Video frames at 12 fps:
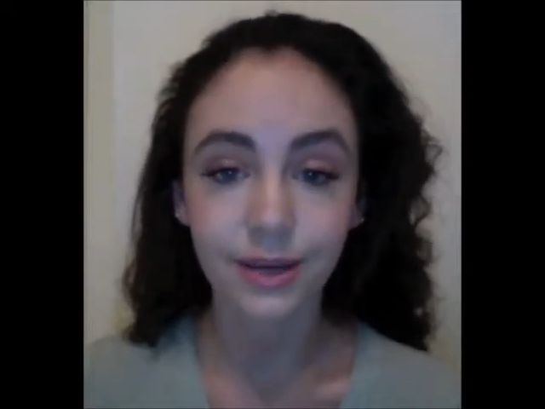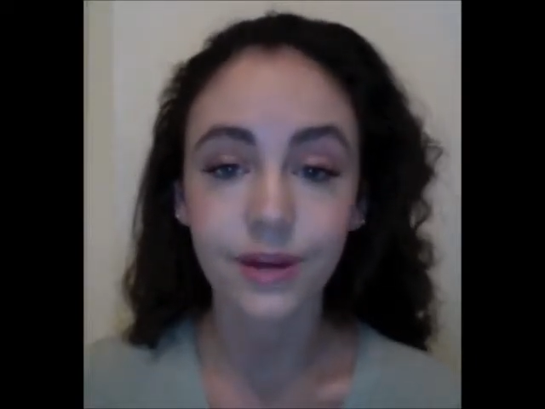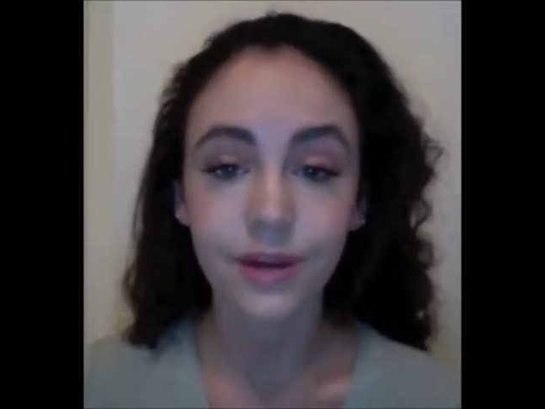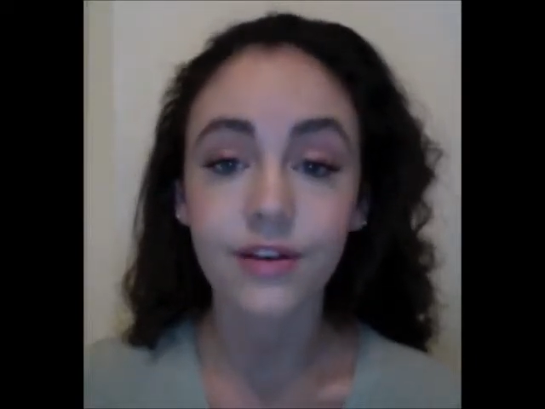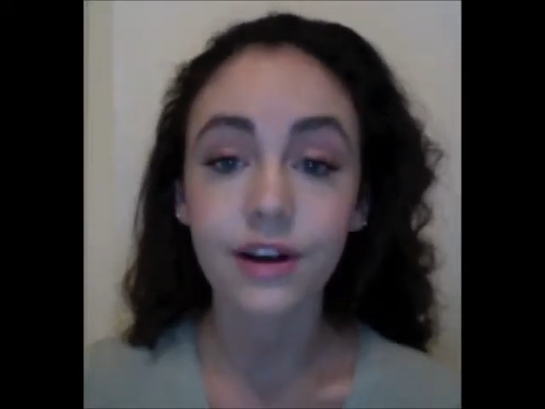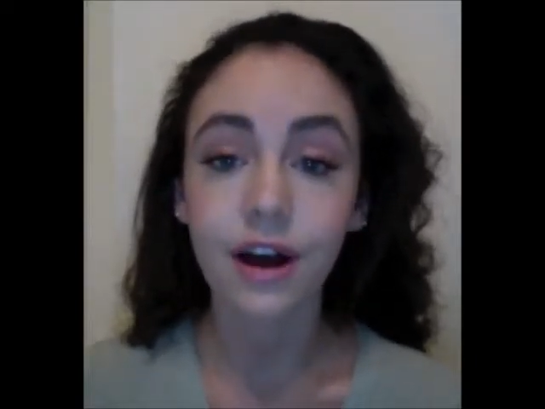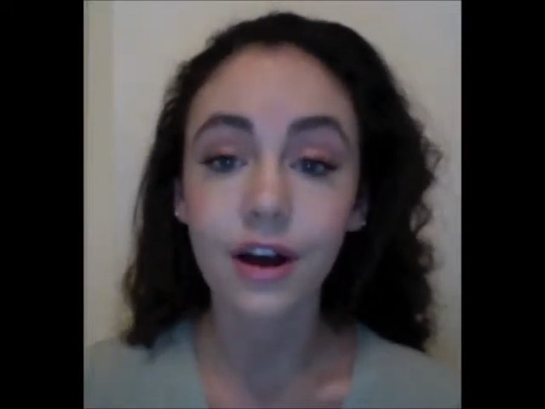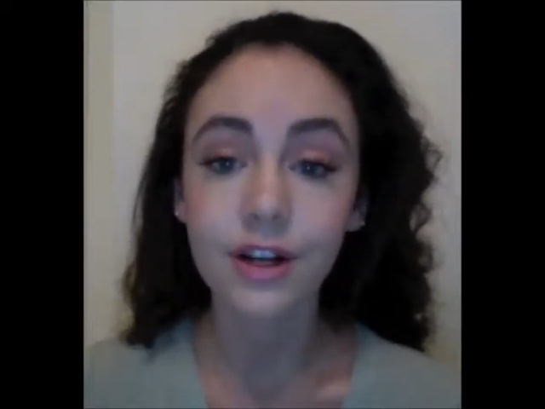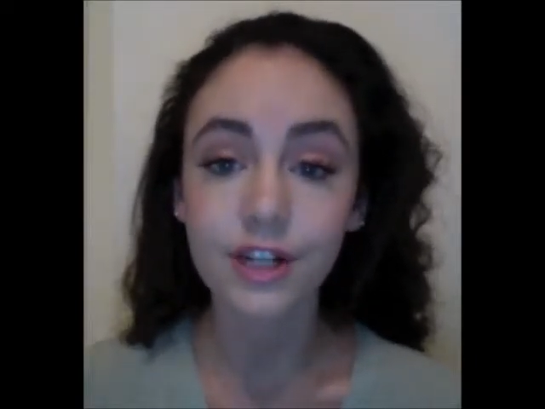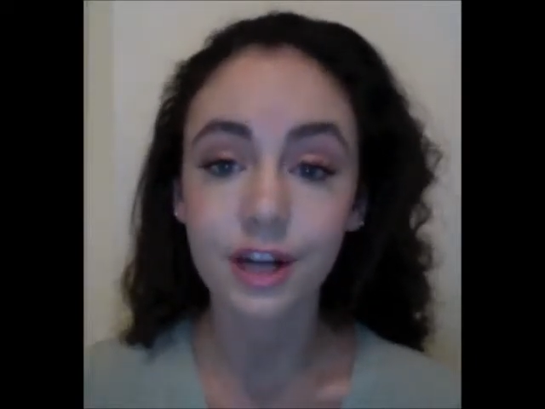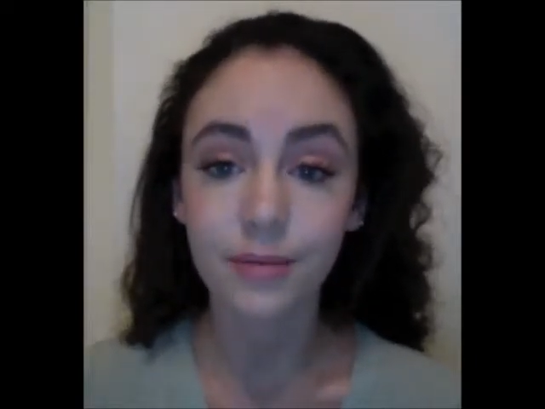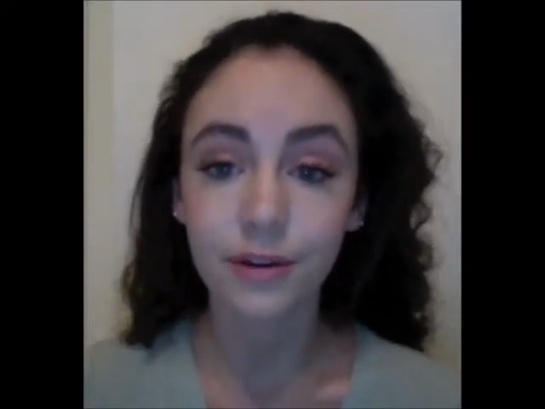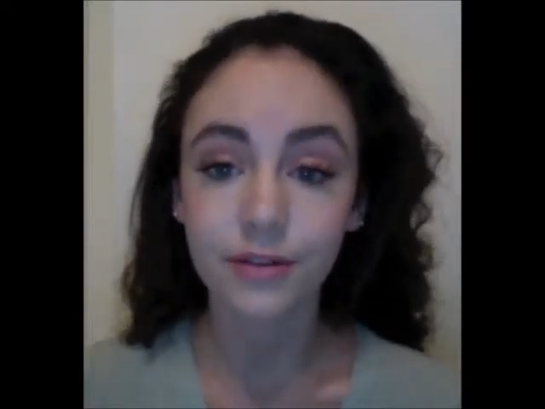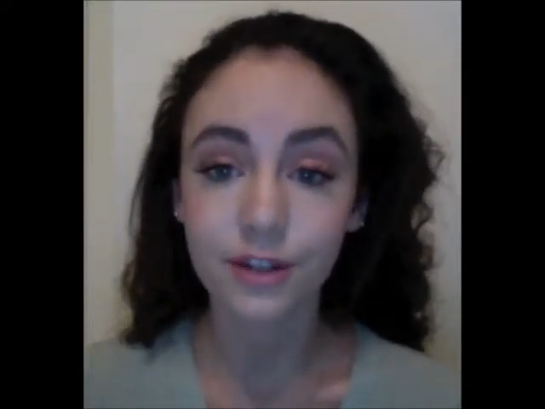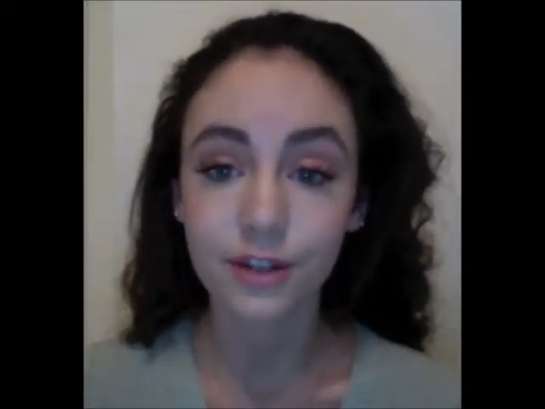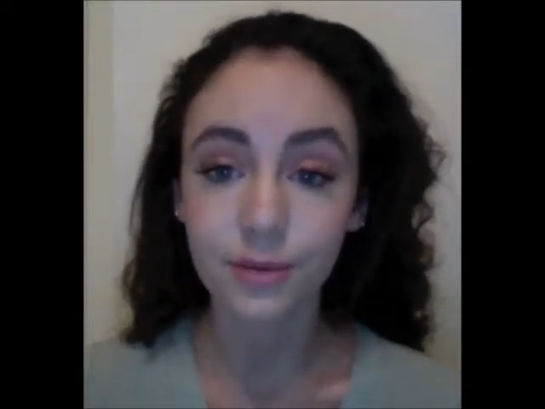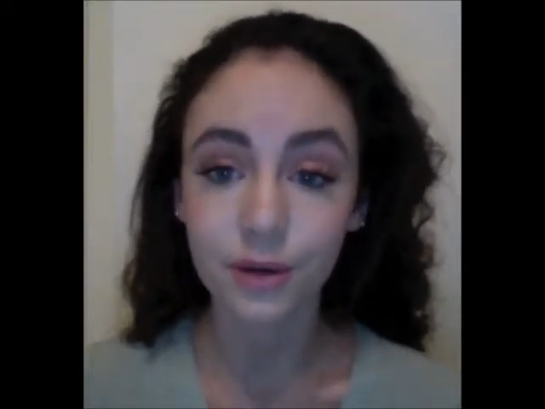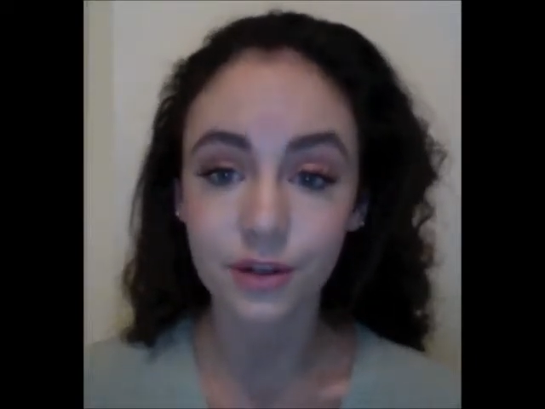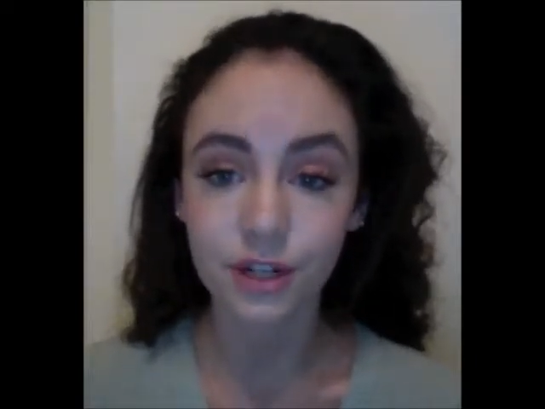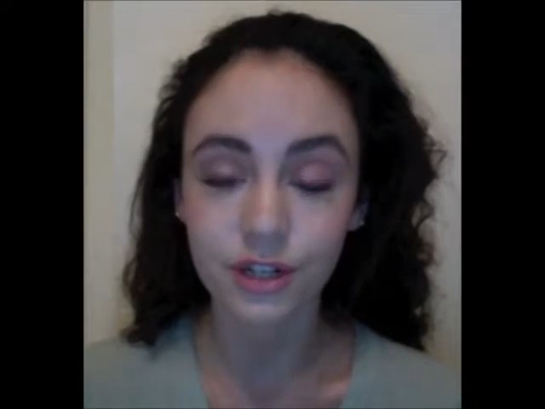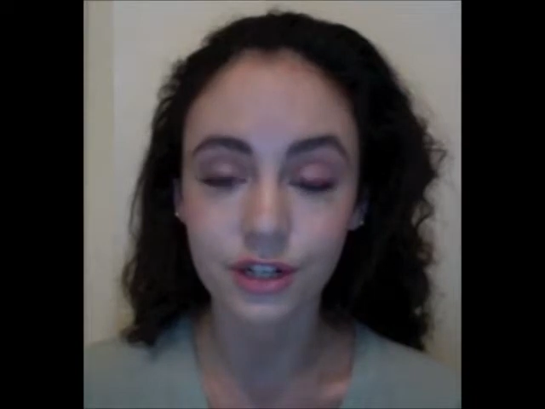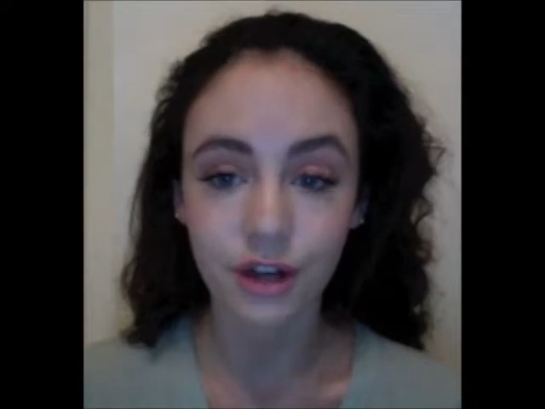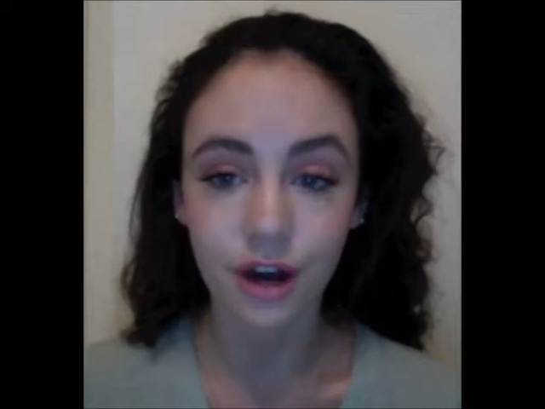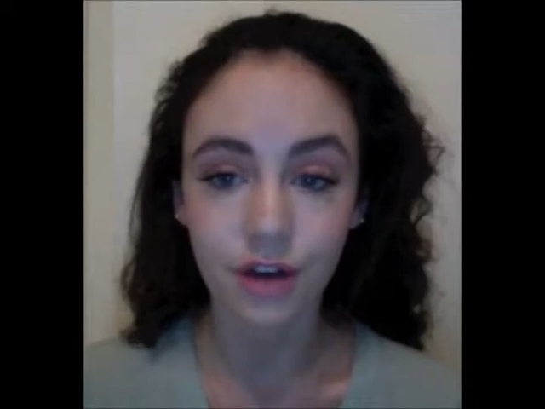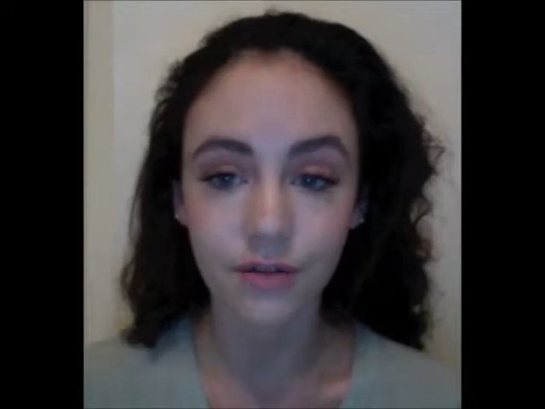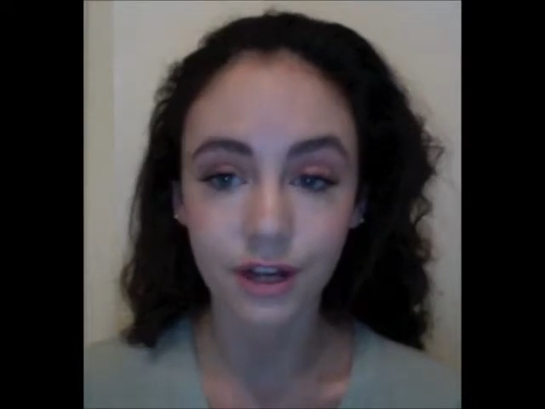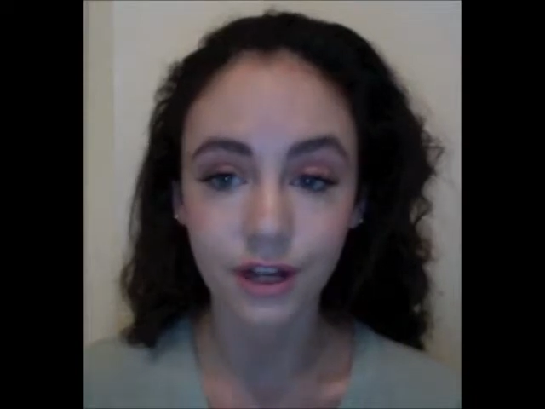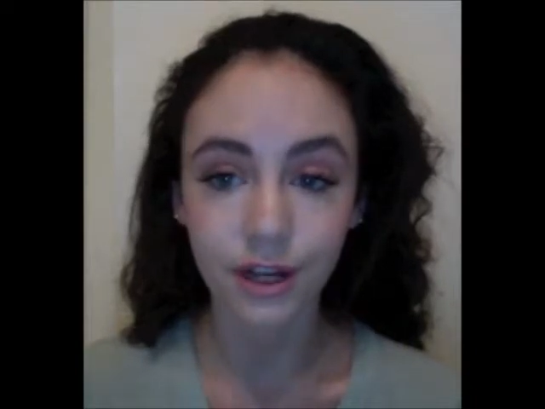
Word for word: we have a large number of distribution staff